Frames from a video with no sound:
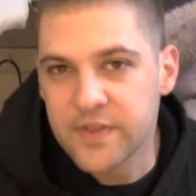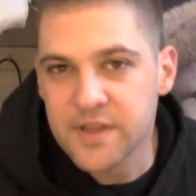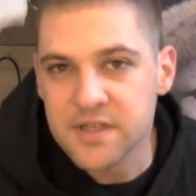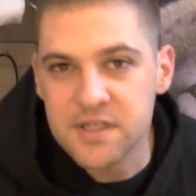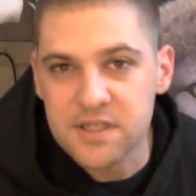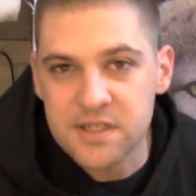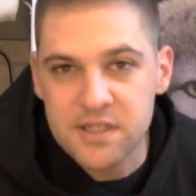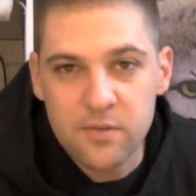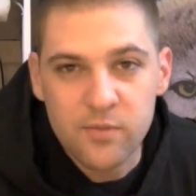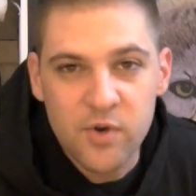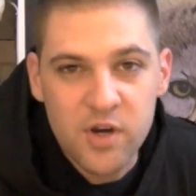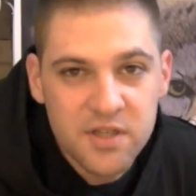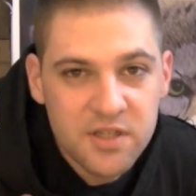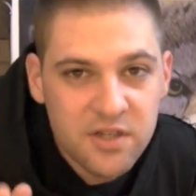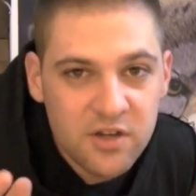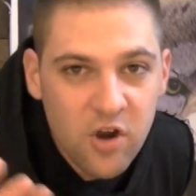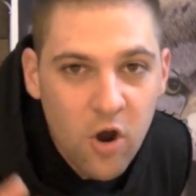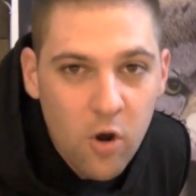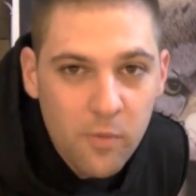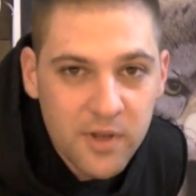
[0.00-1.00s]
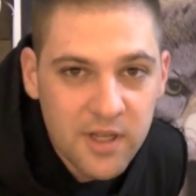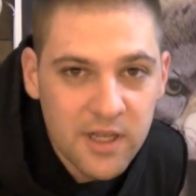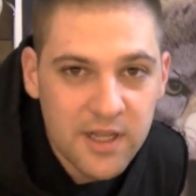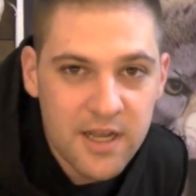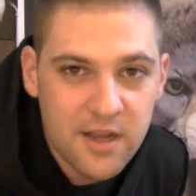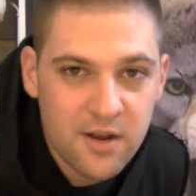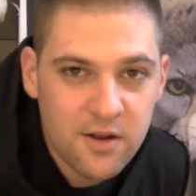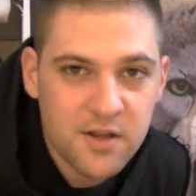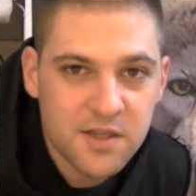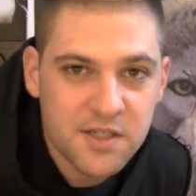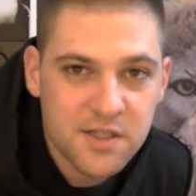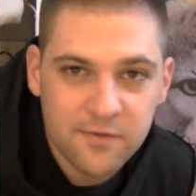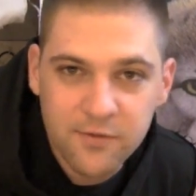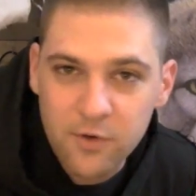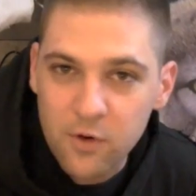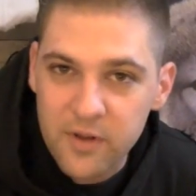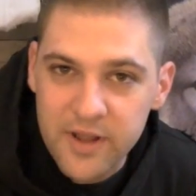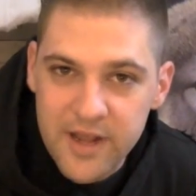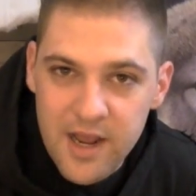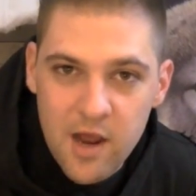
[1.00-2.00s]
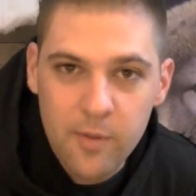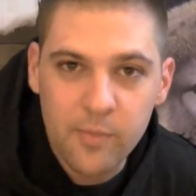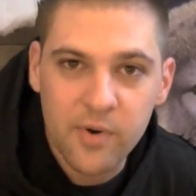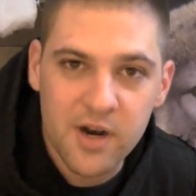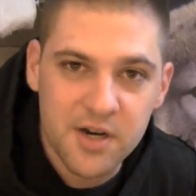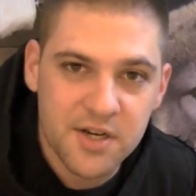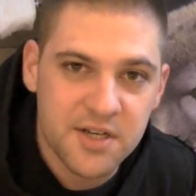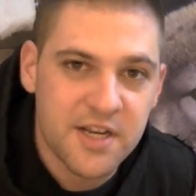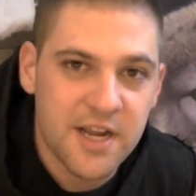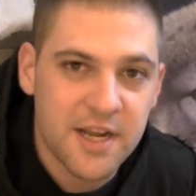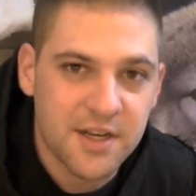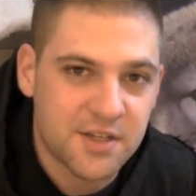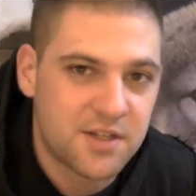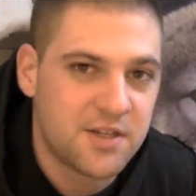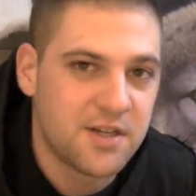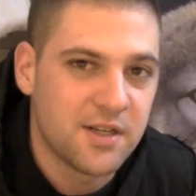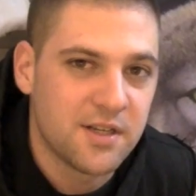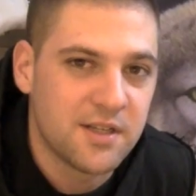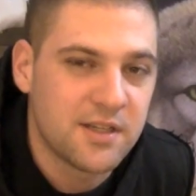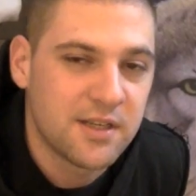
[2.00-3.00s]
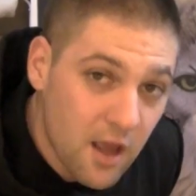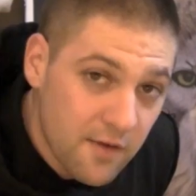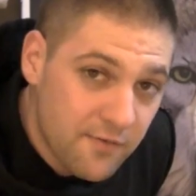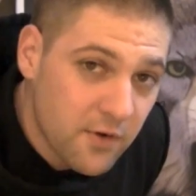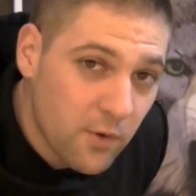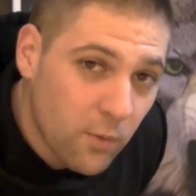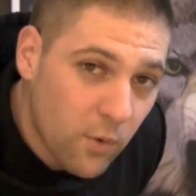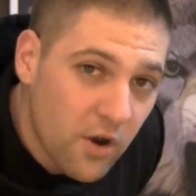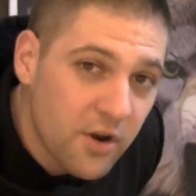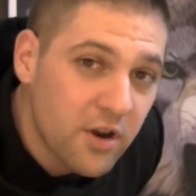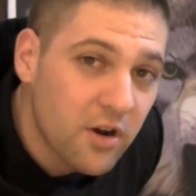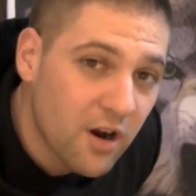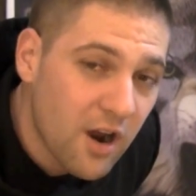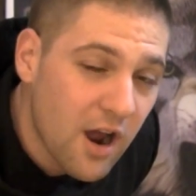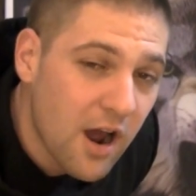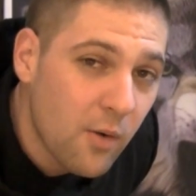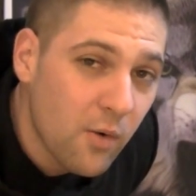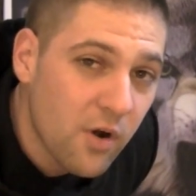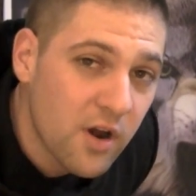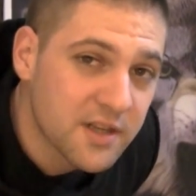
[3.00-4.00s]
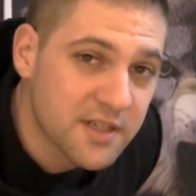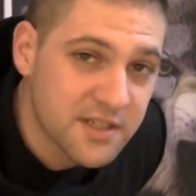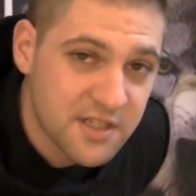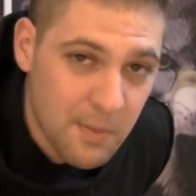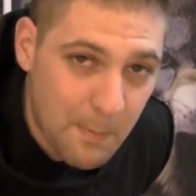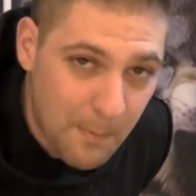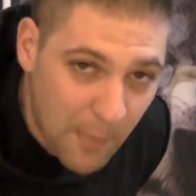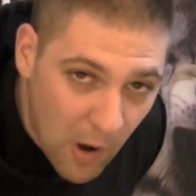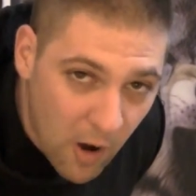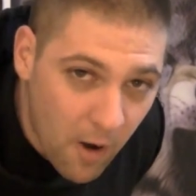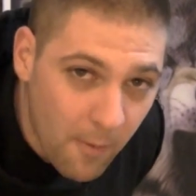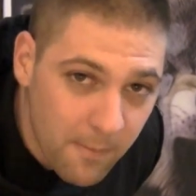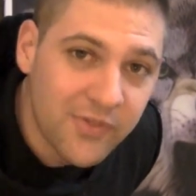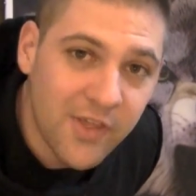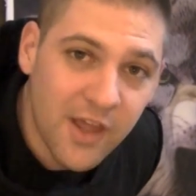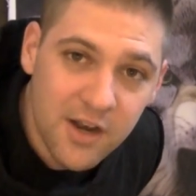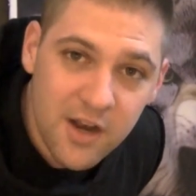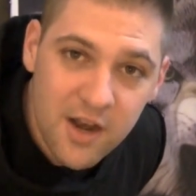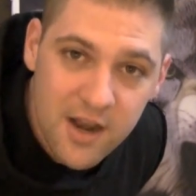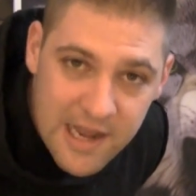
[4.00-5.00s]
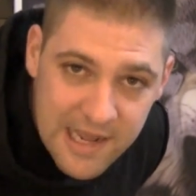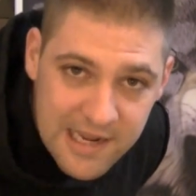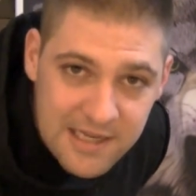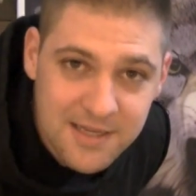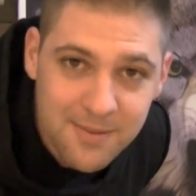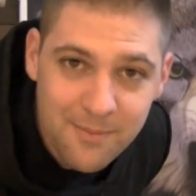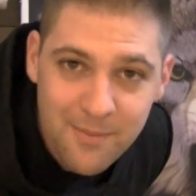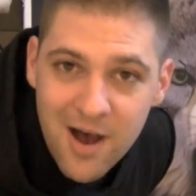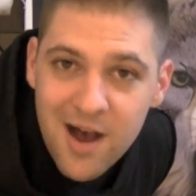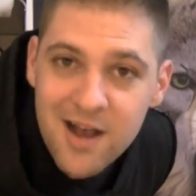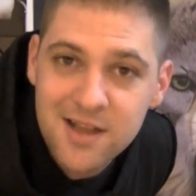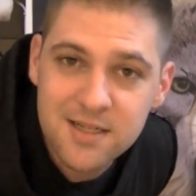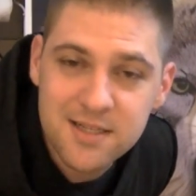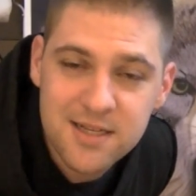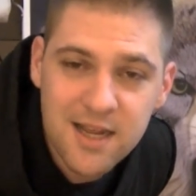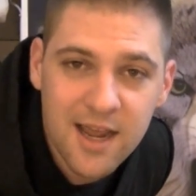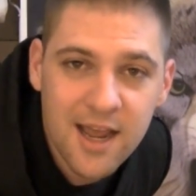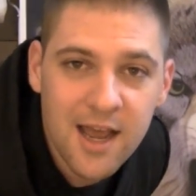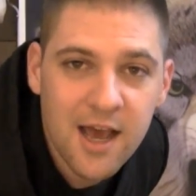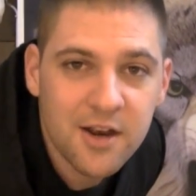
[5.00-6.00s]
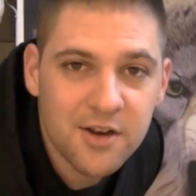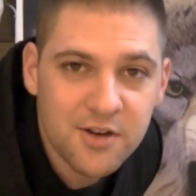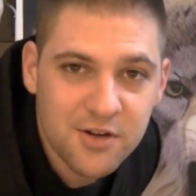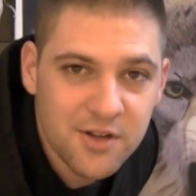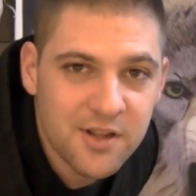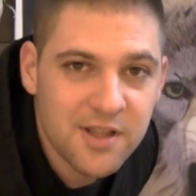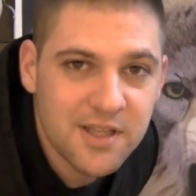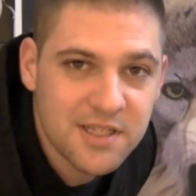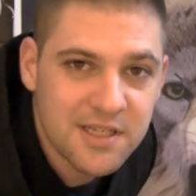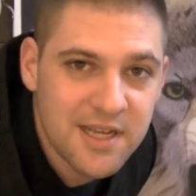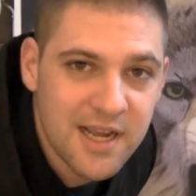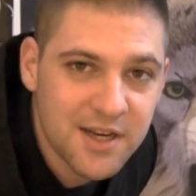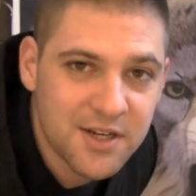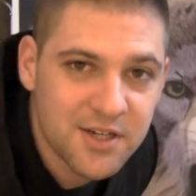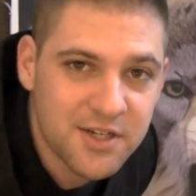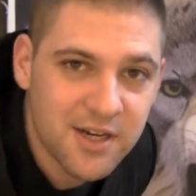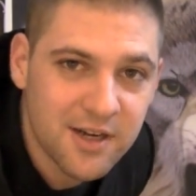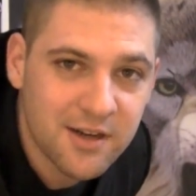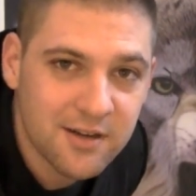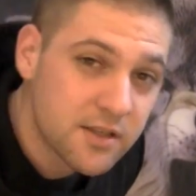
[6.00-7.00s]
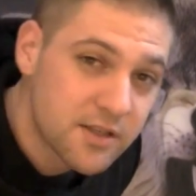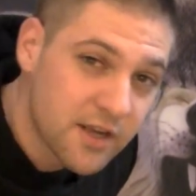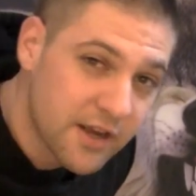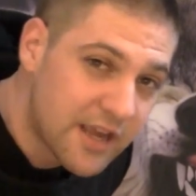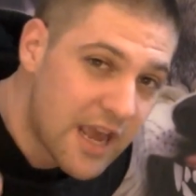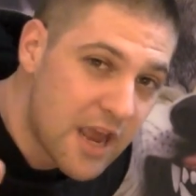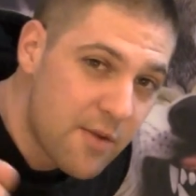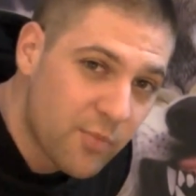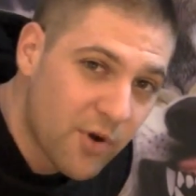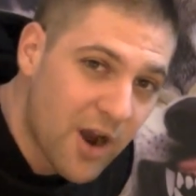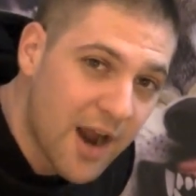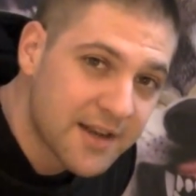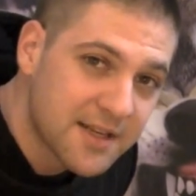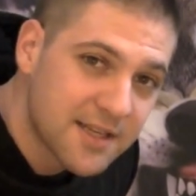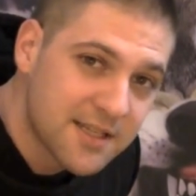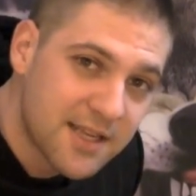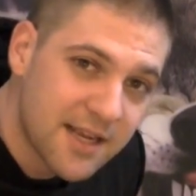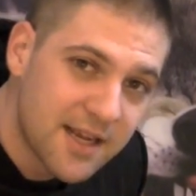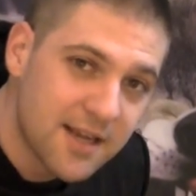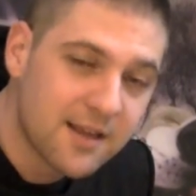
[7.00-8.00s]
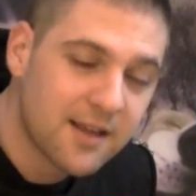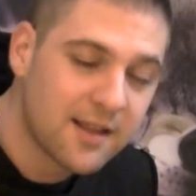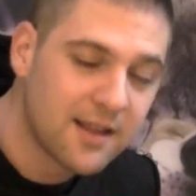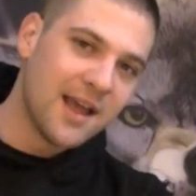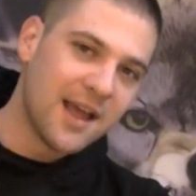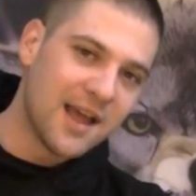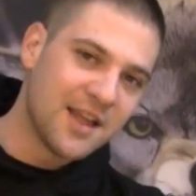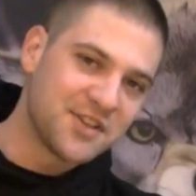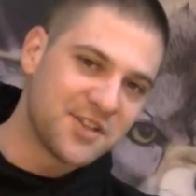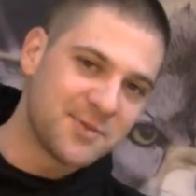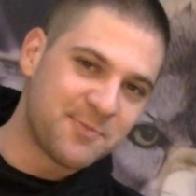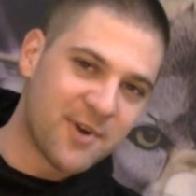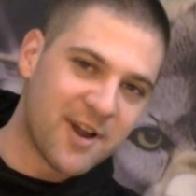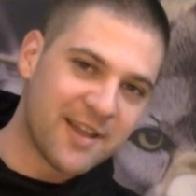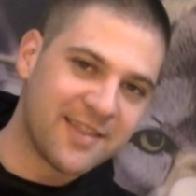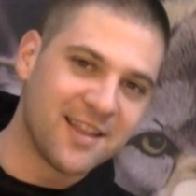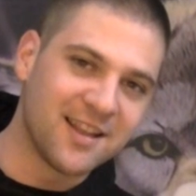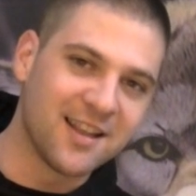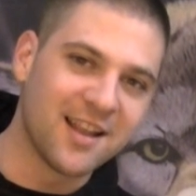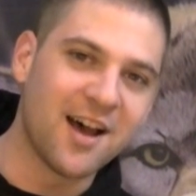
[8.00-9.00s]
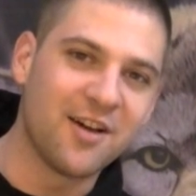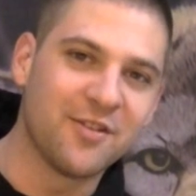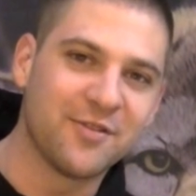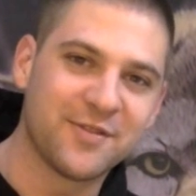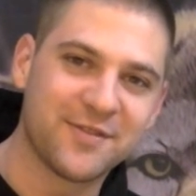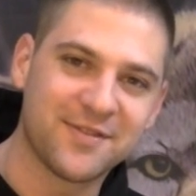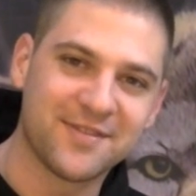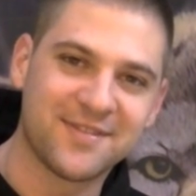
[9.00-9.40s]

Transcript: This is the most commonly used of all the airbrush textures. If you want your artworks to pop, then you need to master how to do this texture. So keep practicing and spread the love.